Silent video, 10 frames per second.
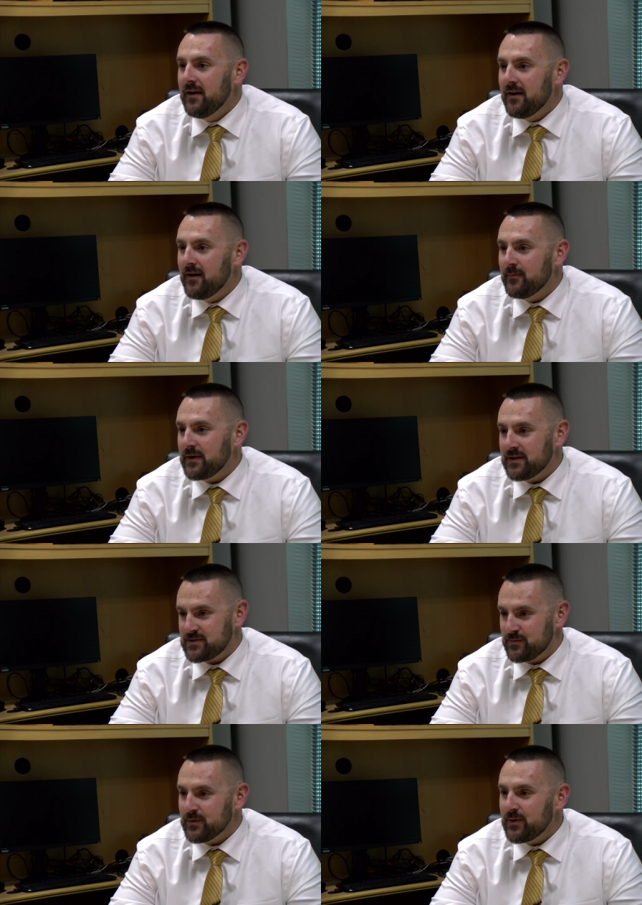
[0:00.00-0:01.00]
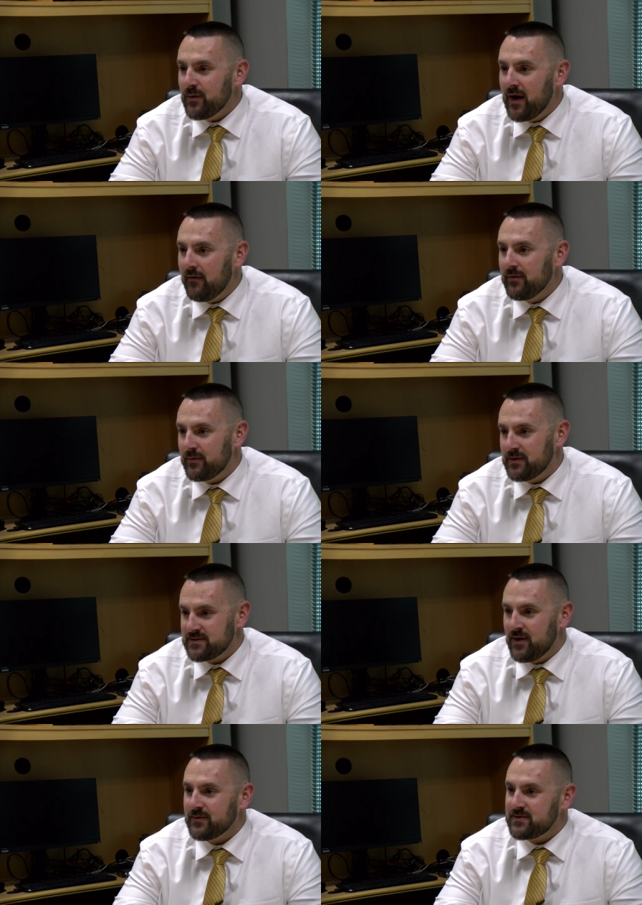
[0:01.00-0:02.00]
um, because you really don't have the
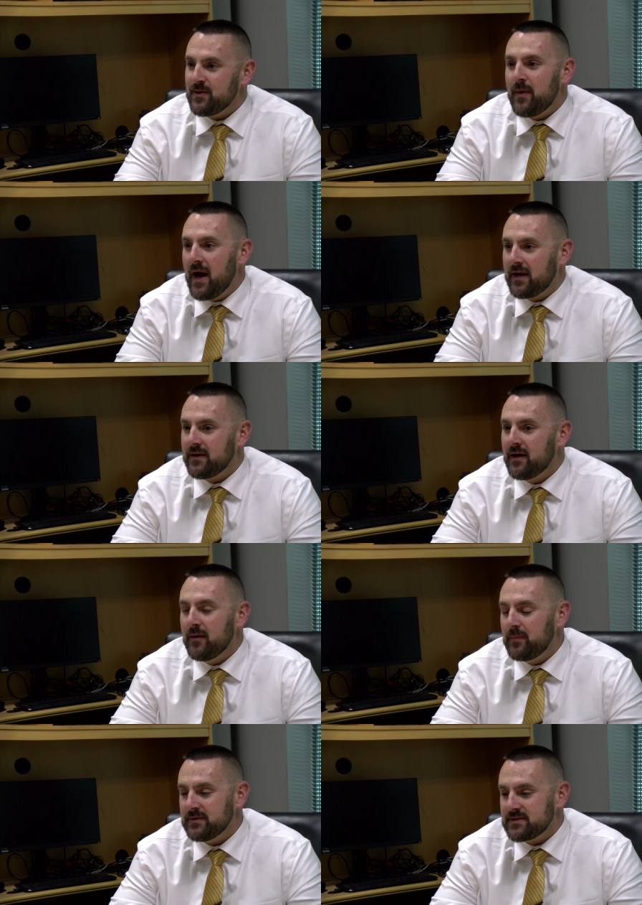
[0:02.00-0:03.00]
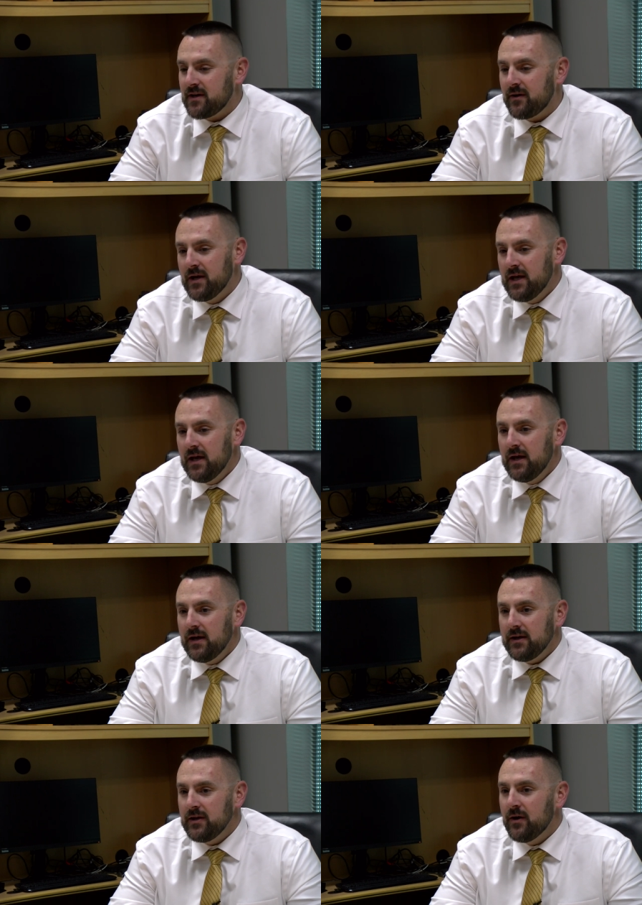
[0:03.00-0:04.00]
results to back it up. And so,
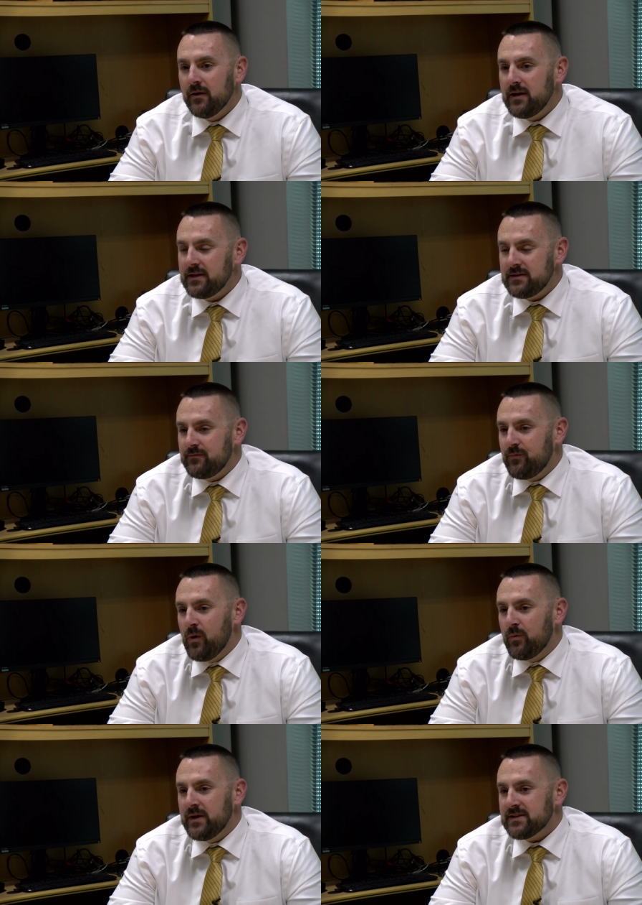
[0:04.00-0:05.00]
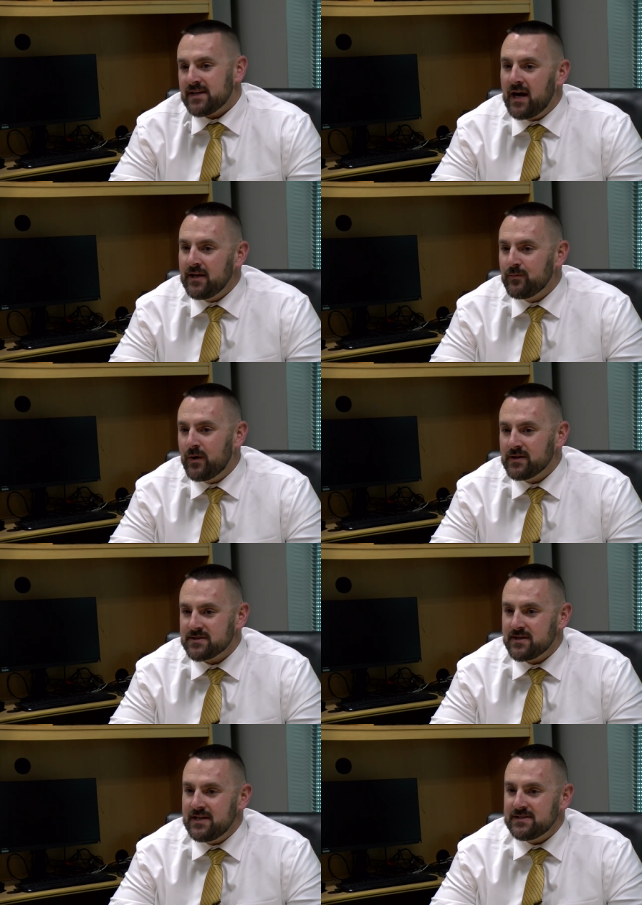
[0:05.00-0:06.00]
you know, and it, what we decided was
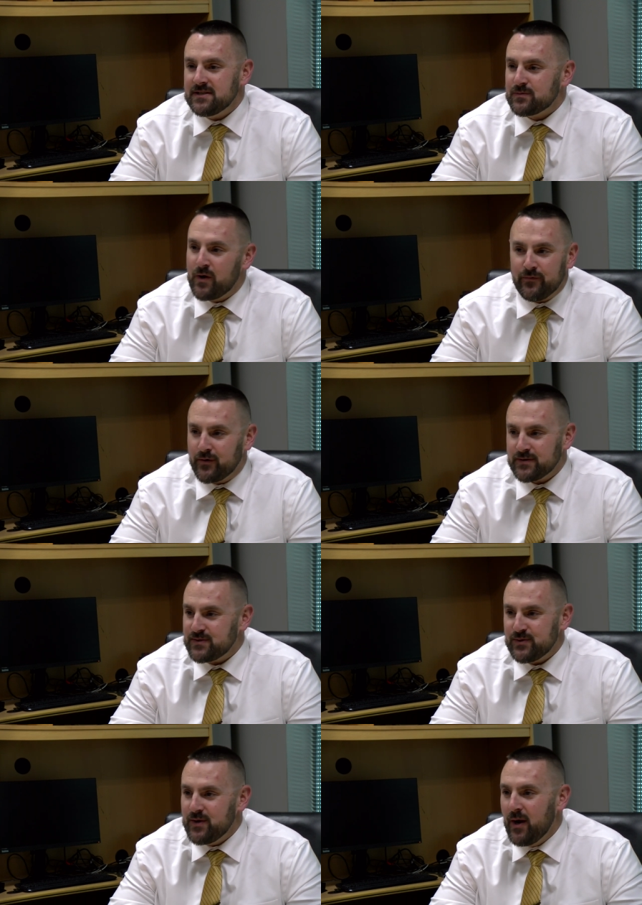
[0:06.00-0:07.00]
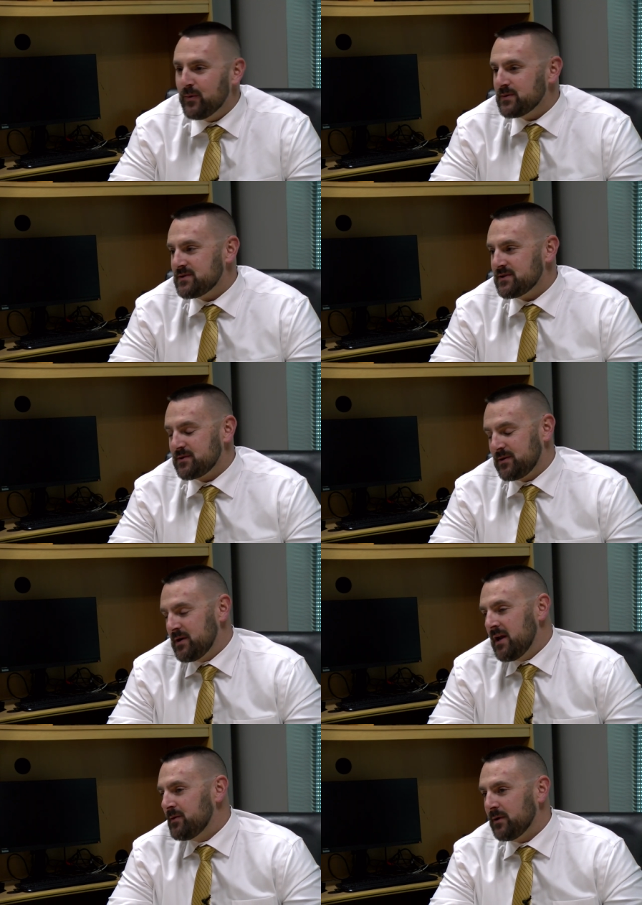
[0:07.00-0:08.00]
the easiest way for us to do that was just
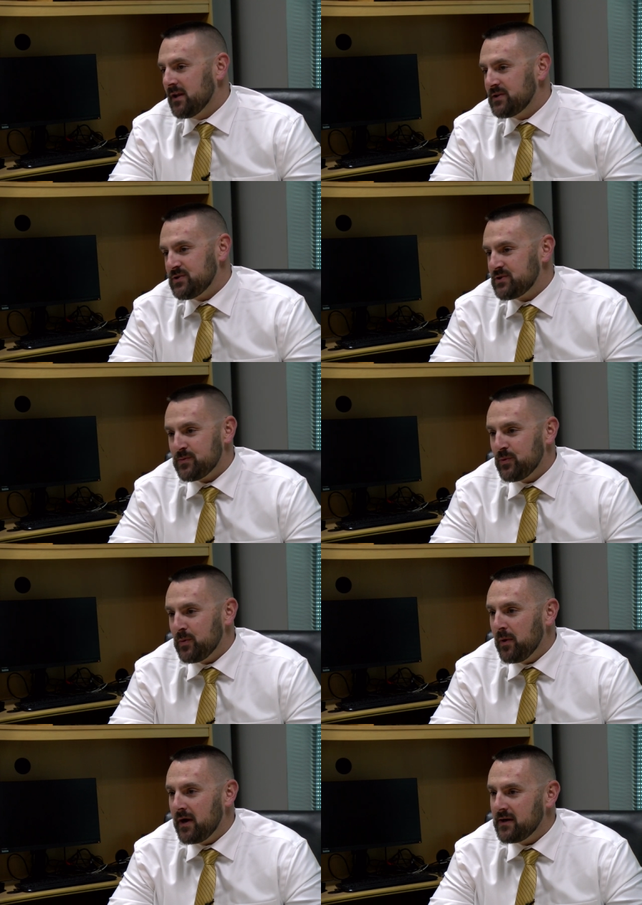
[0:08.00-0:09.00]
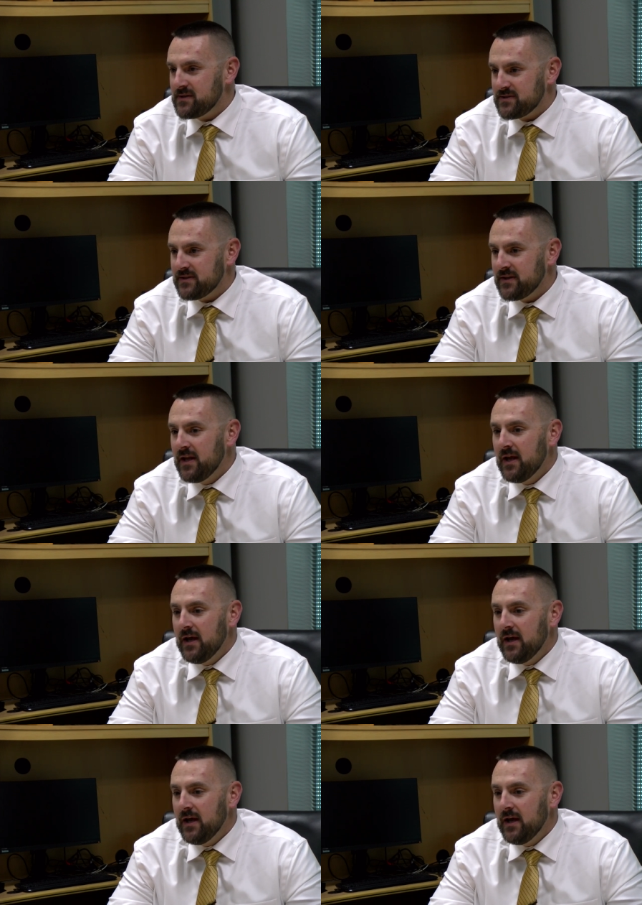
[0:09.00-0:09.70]
create a relationship with the players and,